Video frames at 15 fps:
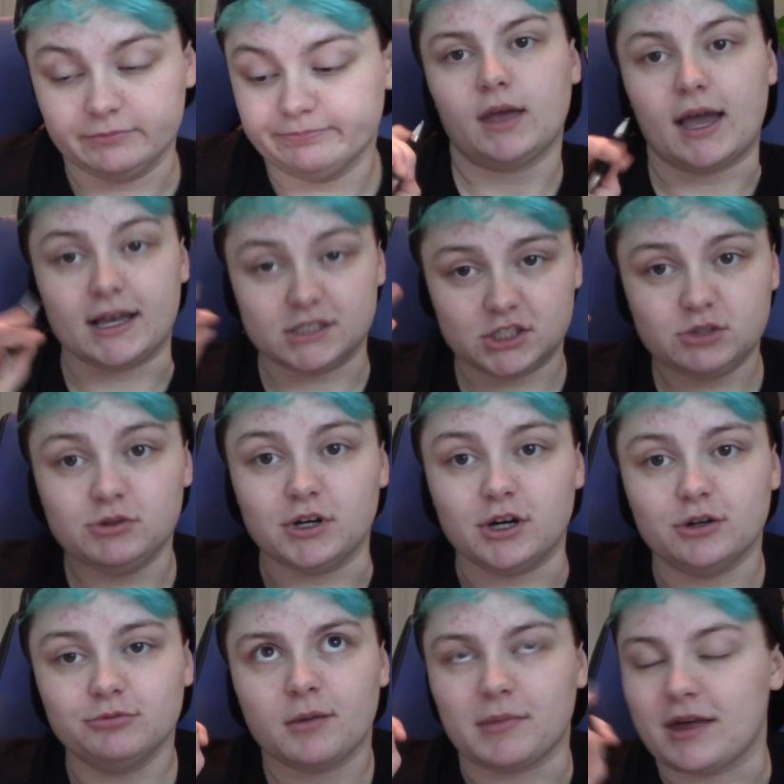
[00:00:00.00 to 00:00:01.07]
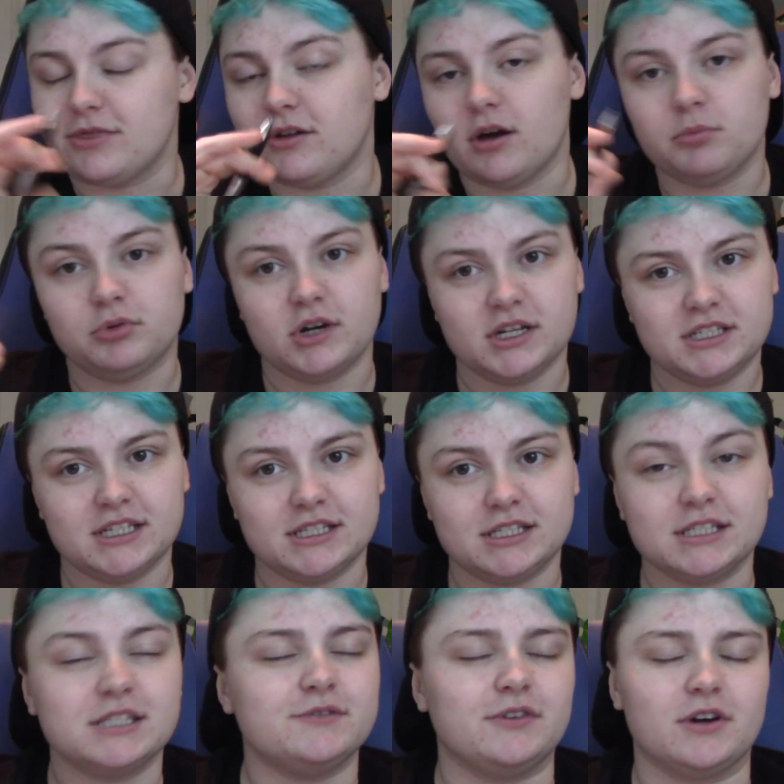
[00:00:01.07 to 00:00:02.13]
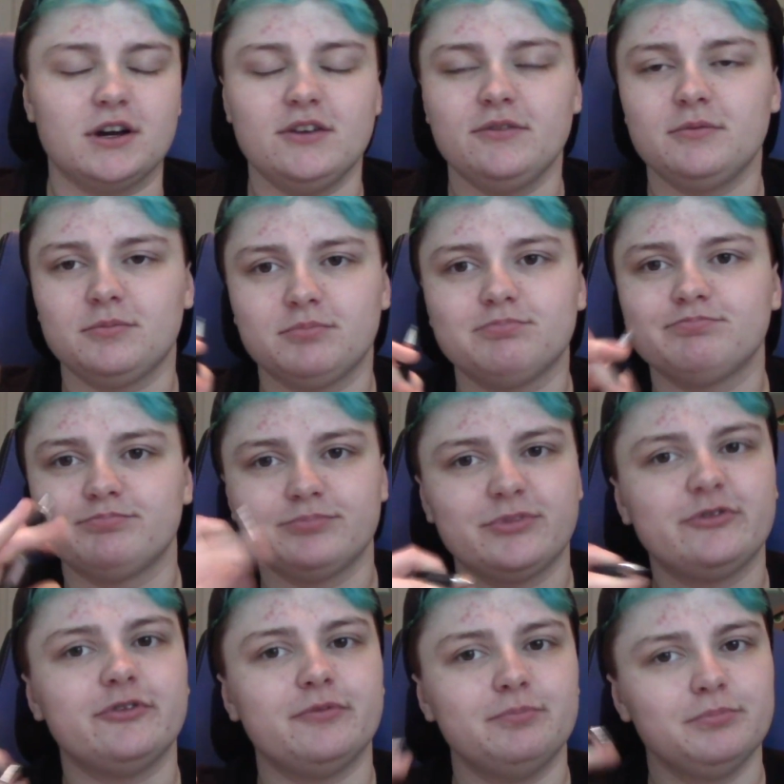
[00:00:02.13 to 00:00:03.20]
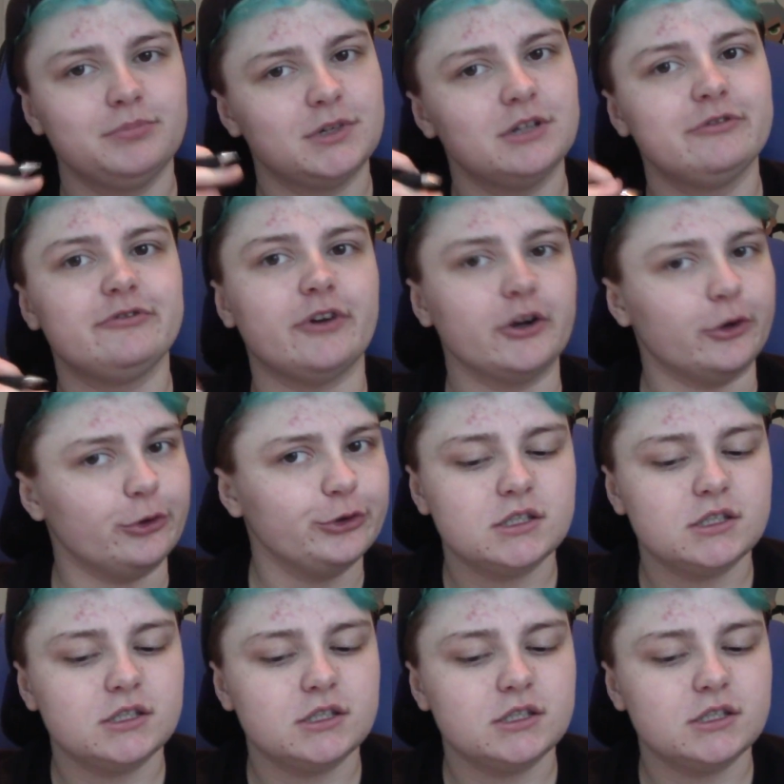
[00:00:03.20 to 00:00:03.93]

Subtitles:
As you know, my thought process is very confuddled,